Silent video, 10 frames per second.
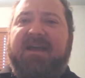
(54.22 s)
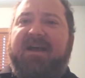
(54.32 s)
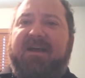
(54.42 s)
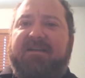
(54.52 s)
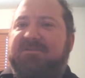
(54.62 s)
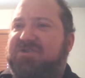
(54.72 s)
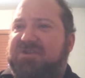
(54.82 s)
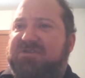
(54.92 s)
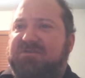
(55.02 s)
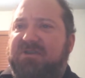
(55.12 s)
and
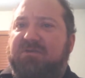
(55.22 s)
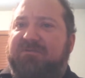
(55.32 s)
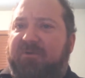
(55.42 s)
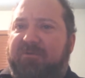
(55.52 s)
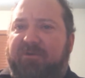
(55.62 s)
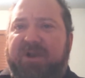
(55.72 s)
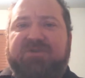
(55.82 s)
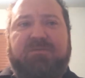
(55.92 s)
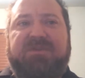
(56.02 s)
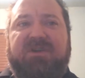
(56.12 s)
just for
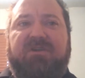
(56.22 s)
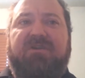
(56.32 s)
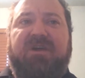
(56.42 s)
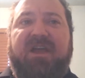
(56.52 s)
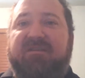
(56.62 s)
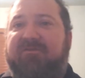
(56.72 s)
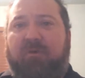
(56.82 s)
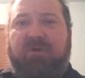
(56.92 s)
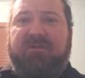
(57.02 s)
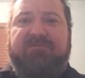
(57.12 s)
extra material and
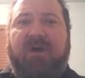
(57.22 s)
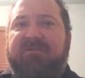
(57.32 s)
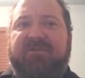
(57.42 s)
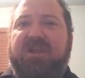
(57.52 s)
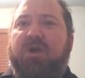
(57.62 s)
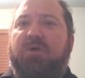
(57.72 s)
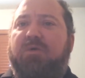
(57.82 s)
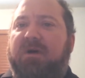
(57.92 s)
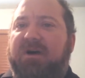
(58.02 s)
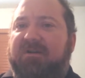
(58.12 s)
for a
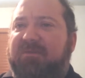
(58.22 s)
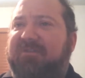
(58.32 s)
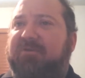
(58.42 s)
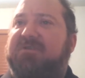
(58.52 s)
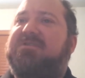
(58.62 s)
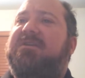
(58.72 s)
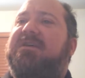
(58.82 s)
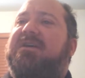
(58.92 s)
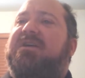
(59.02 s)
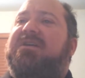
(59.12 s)
video reference.
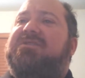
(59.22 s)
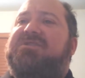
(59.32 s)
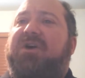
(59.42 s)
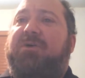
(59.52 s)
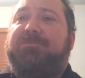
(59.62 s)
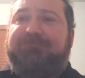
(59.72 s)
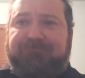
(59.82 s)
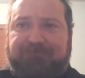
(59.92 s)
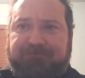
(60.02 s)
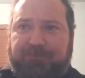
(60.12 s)
So
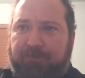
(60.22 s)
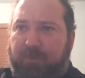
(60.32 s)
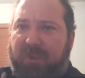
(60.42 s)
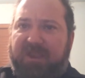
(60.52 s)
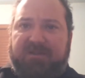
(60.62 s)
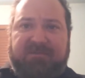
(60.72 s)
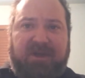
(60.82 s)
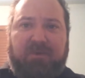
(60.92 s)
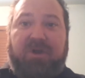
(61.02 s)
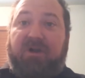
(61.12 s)

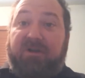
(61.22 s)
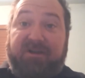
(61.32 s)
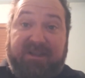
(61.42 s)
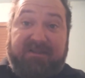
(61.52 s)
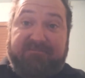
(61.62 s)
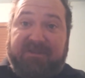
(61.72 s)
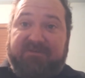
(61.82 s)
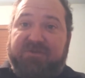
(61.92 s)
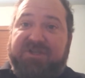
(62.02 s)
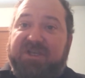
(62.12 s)
here we are,
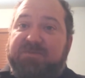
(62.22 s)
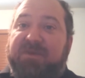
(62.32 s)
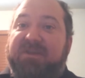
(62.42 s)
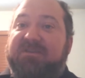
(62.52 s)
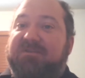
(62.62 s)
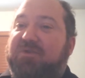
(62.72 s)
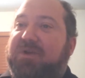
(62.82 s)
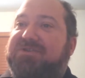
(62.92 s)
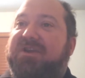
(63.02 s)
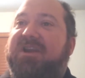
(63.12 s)
EvilGSP
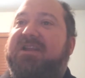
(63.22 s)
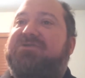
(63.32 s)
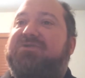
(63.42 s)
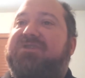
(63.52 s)
question and answer